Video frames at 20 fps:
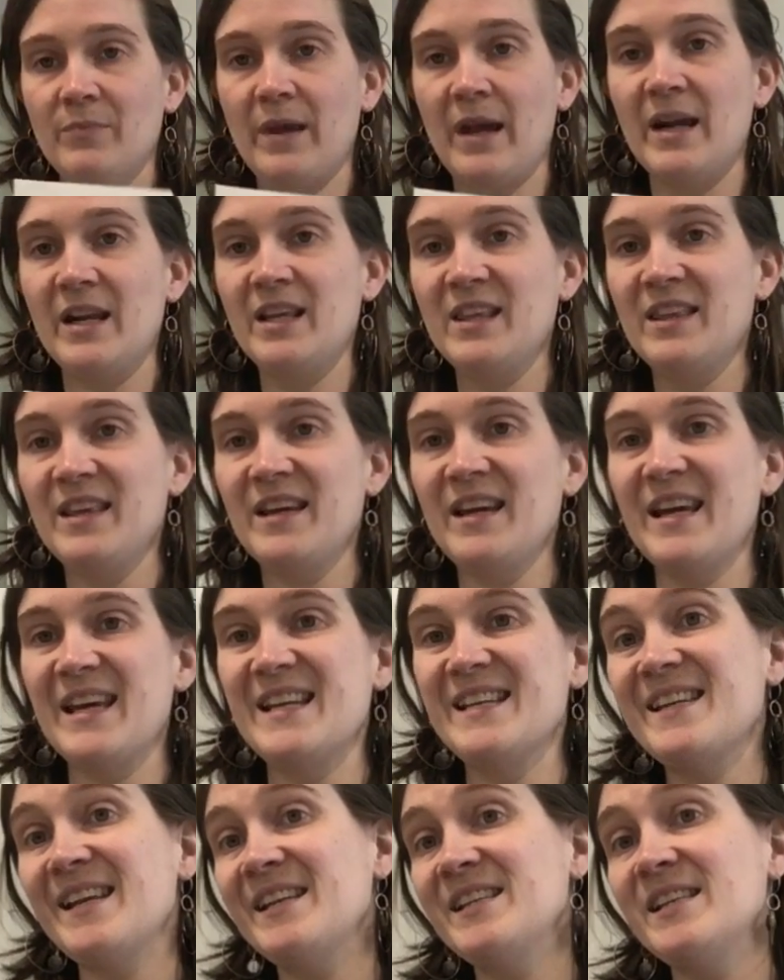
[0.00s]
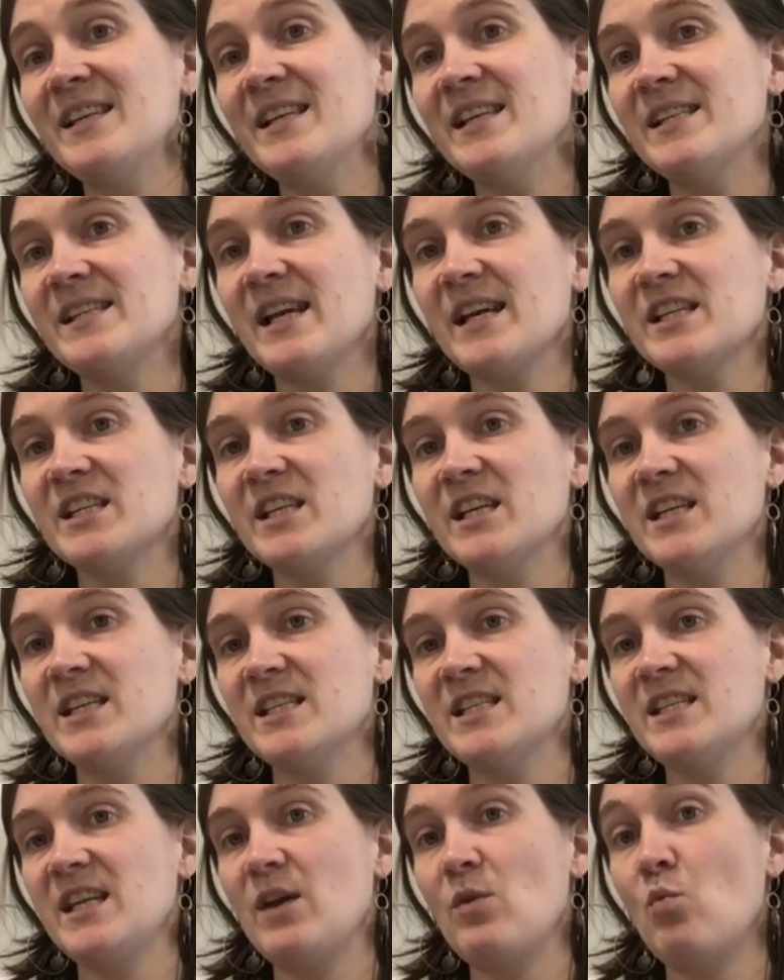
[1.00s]
Anything indented is actually gonna
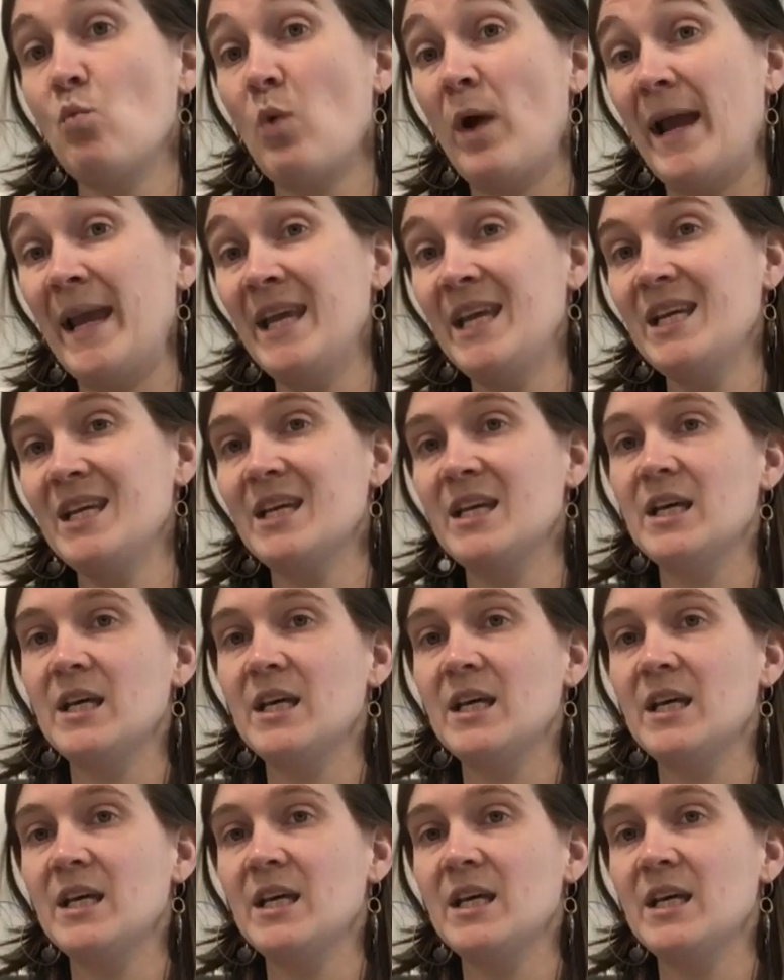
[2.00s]
stay white,